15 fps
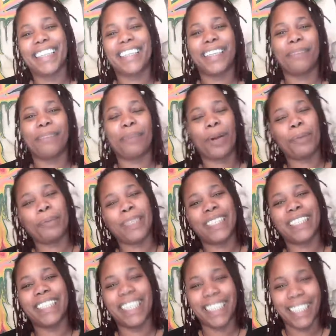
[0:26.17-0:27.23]
The purpose
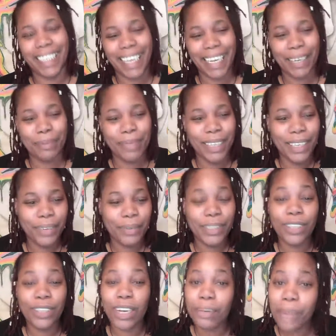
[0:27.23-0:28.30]
is in the name. We
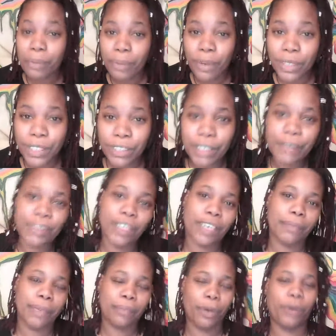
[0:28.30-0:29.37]
talk about poetry, we talk
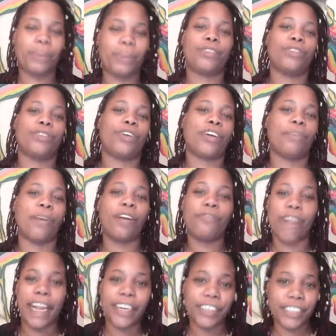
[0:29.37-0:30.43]
about poets, we talk about
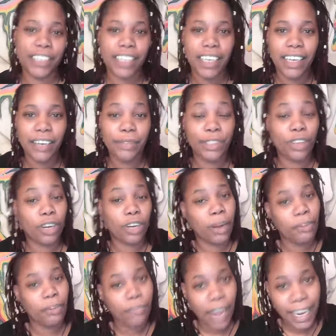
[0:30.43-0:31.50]
writers, we talk
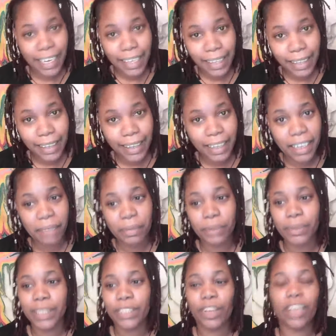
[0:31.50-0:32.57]
about writing,
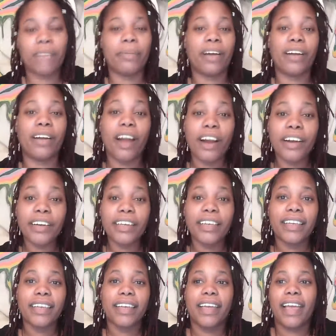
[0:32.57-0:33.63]
we talk about art,
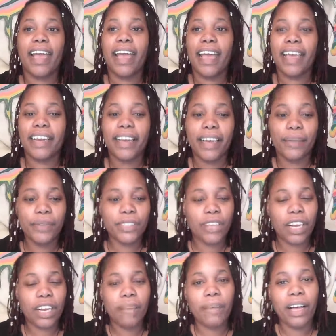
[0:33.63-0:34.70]
and we
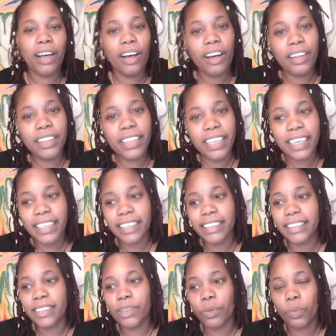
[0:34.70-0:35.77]
talk about all
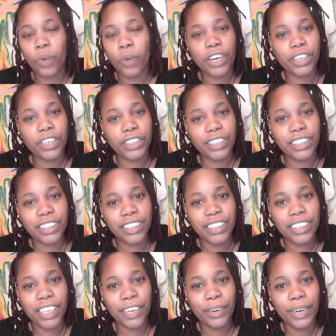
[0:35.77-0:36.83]
things words.
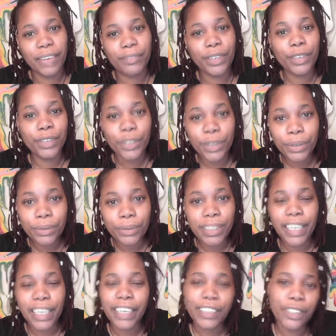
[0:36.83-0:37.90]
So if you're new,
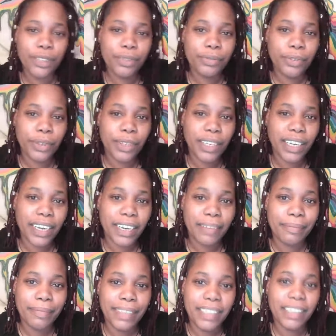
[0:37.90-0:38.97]
thank you for
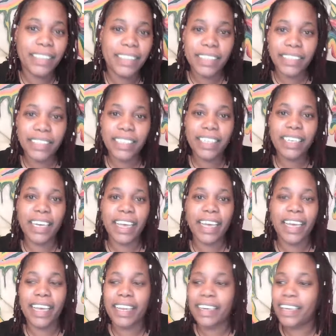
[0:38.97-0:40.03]
listening,
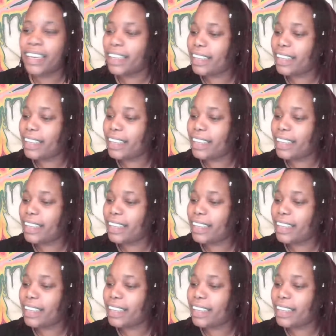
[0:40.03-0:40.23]
and